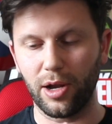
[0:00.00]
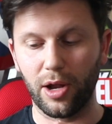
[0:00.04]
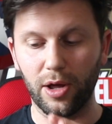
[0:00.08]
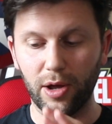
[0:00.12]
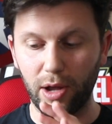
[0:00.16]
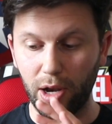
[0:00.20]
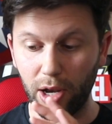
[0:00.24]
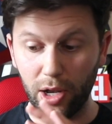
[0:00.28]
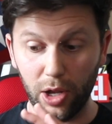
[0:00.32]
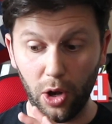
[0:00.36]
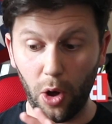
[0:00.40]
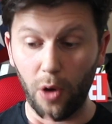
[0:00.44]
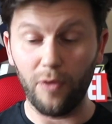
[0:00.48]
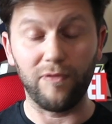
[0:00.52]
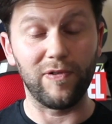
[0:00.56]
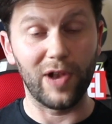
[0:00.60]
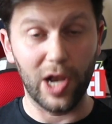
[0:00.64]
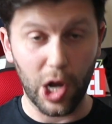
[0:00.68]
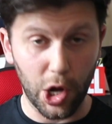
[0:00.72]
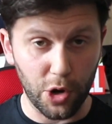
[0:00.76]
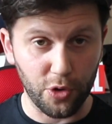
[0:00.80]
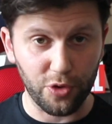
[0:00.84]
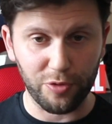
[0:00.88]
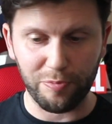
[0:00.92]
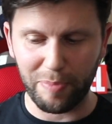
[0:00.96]
lo lot of
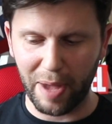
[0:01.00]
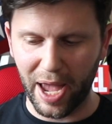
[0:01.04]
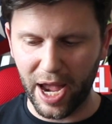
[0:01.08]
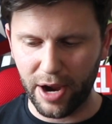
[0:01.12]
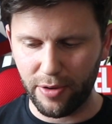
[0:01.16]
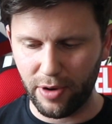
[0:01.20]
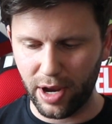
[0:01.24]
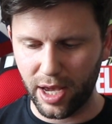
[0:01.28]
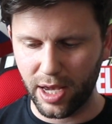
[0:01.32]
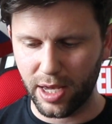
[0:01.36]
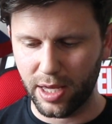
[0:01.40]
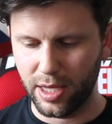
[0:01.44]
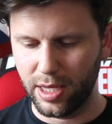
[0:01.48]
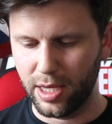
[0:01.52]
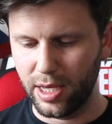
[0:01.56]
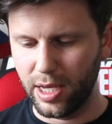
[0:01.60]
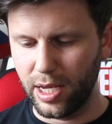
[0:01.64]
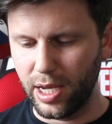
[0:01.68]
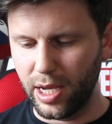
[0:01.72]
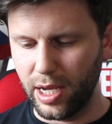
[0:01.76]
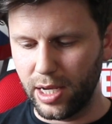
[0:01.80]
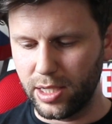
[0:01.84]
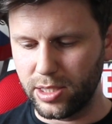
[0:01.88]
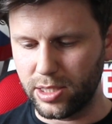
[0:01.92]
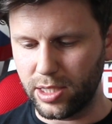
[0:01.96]
load bearing.
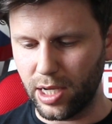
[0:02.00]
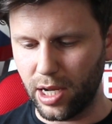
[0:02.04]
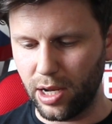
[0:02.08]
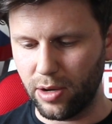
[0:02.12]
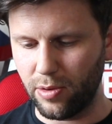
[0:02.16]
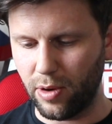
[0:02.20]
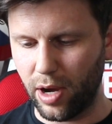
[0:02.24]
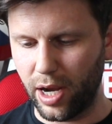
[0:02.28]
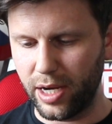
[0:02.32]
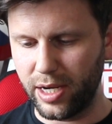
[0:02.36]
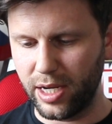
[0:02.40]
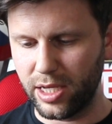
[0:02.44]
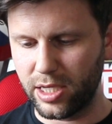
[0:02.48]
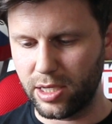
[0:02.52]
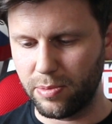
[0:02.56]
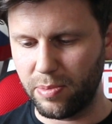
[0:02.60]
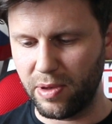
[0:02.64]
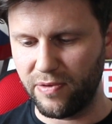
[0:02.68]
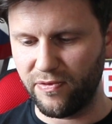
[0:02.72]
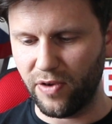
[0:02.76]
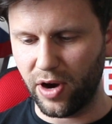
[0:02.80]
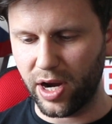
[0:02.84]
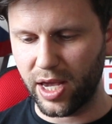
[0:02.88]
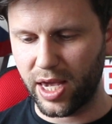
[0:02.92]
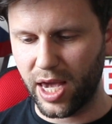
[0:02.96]
So I need to be
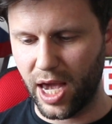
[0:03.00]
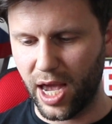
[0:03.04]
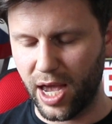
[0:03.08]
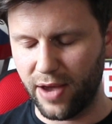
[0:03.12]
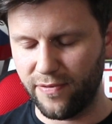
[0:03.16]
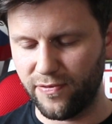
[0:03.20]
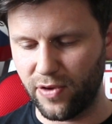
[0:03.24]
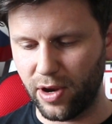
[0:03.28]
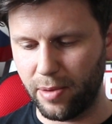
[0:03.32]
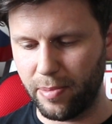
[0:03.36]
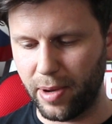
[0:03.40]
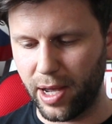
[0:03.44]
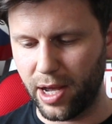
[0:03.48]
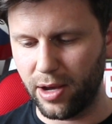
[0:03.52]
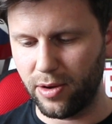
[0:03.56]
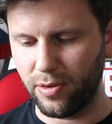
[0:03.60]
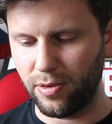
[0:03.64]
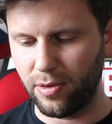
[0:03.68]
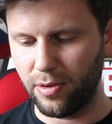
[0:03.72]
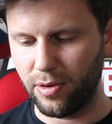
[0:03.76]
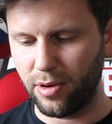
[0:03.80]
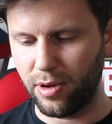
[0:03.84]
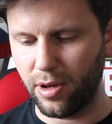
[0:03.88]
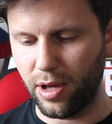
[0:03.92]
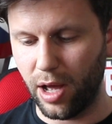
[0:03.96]
very careful about
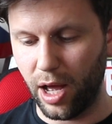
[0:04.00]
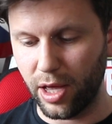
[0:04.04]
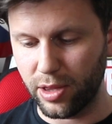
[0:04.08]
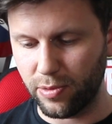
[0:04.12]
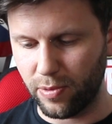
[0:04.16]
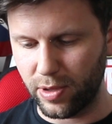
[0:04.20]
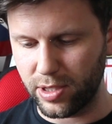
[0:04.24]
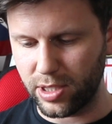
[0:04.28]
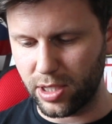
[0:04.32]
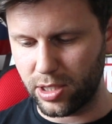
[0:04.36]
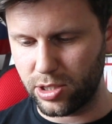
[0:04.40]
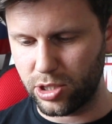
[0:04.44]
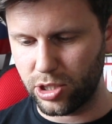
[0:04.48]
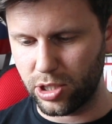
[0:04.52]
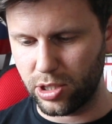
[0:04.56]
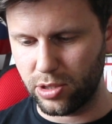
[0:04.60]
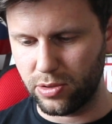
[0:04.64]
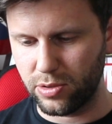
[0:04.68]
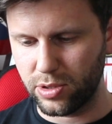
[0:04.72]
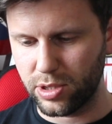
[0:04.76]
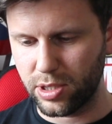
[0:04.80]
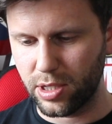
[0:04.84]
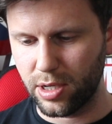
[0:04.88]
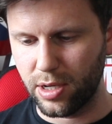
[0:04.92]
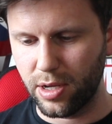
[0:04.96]
other ones I
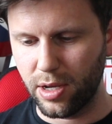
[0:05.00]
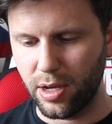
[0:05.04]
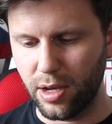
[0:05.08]
choose.